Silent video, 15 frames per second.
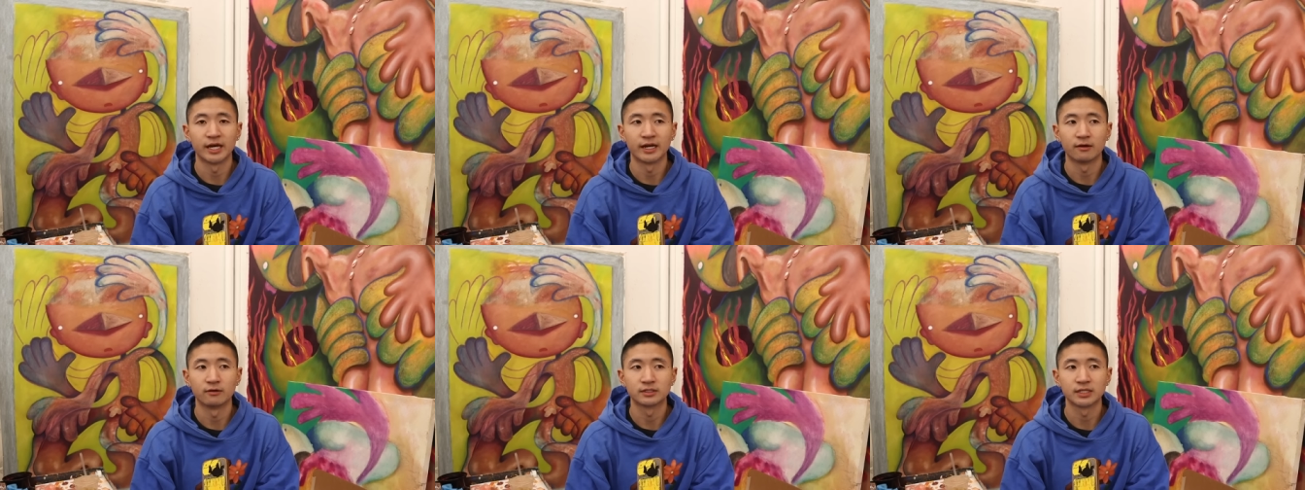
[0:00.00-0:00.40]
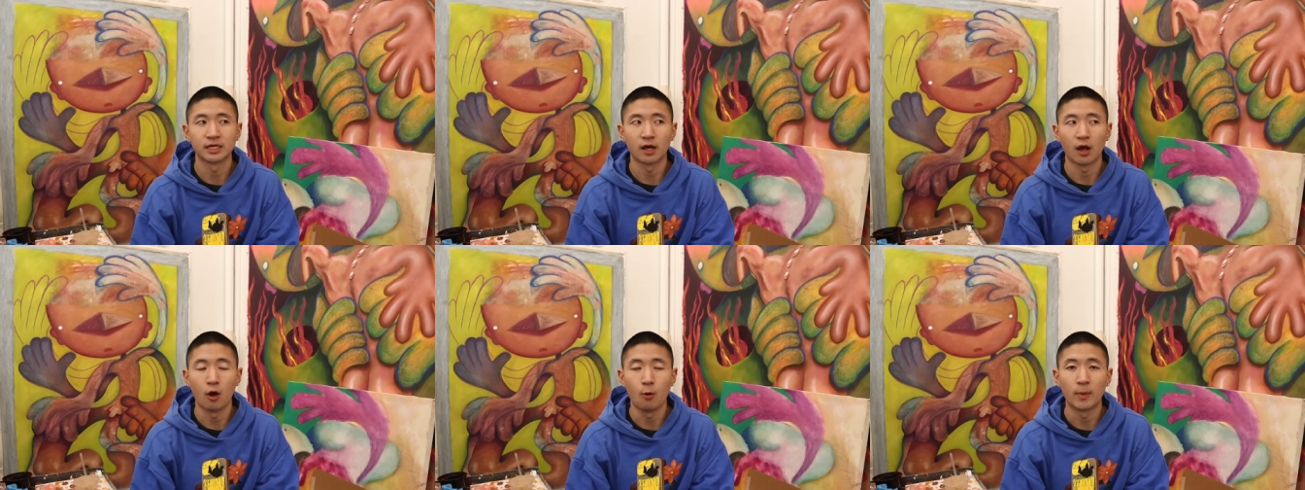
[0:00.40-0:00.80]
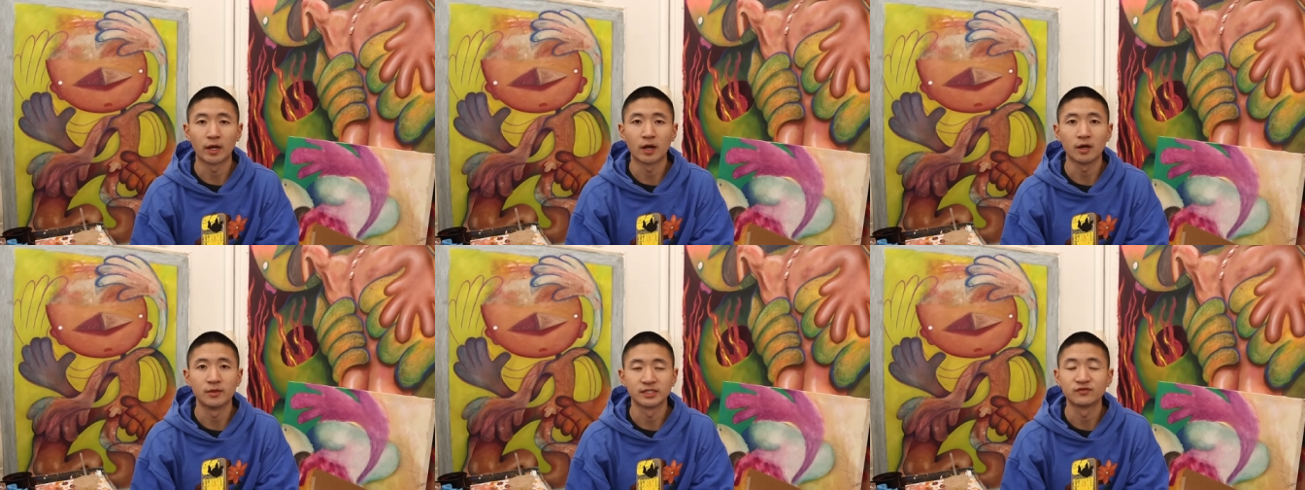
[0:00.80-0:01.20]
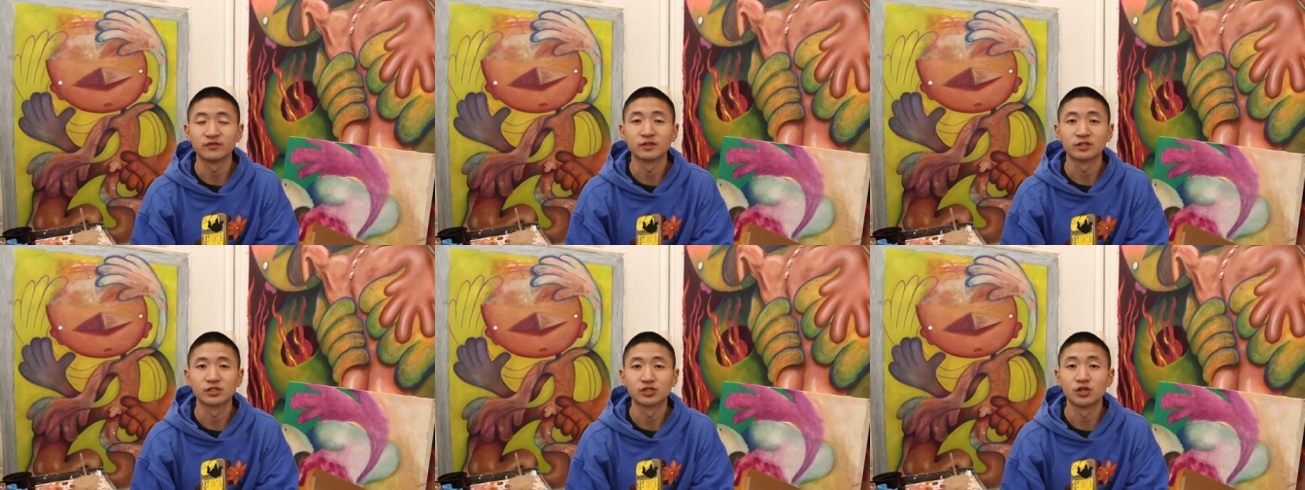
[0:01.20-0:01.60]
and I was like, oh my God, this
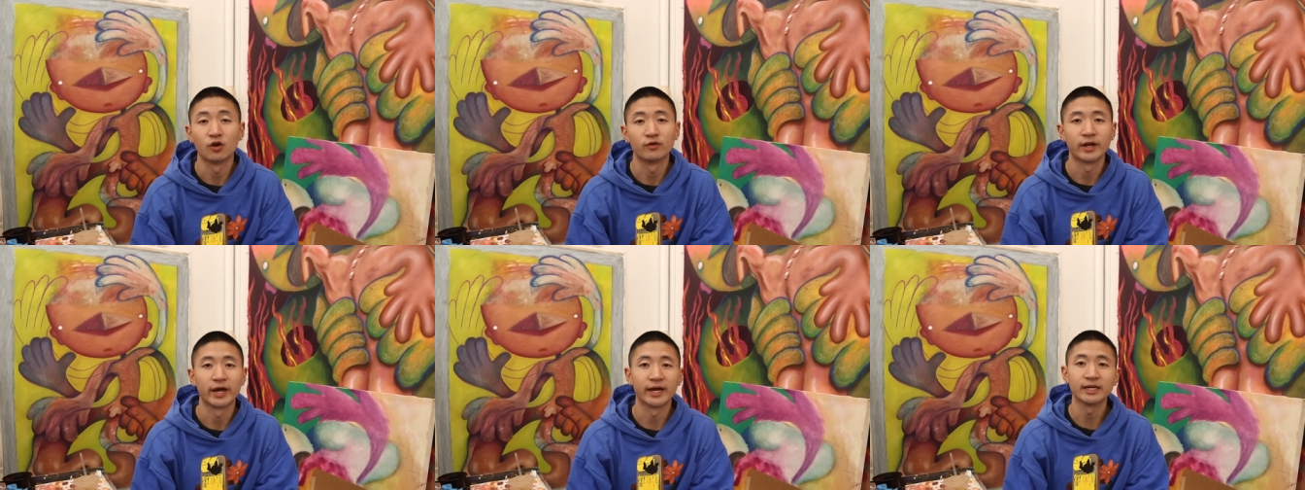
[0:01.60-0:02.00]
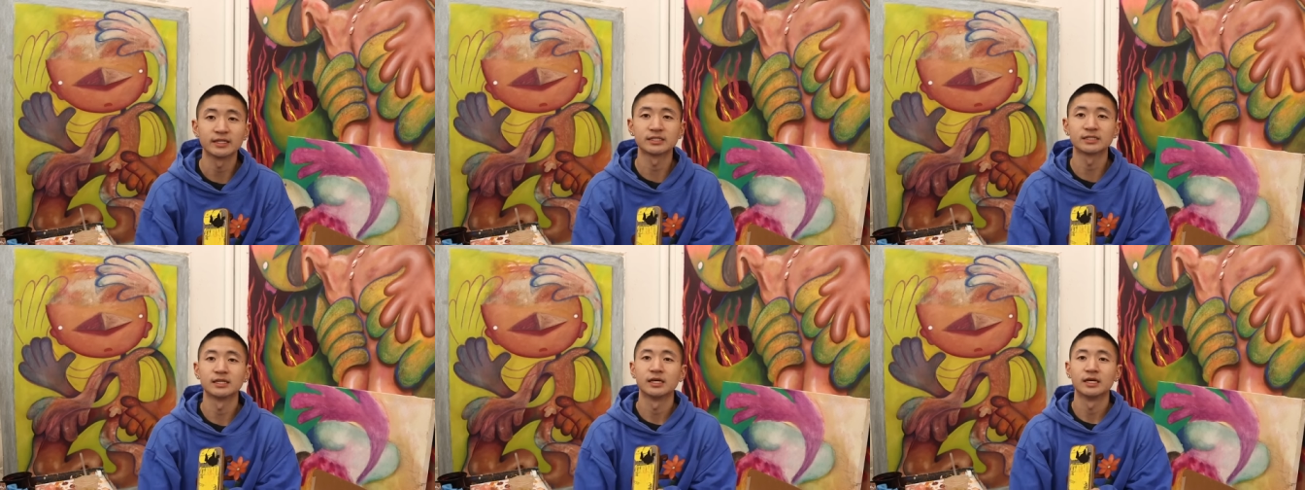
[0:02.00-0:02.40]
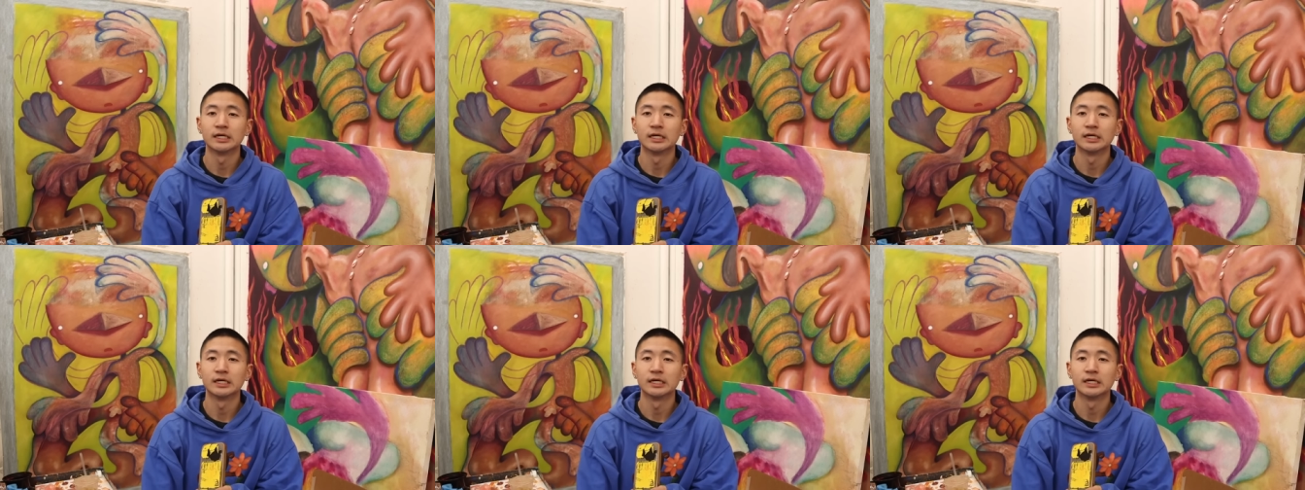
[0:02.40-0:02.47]
feels so nice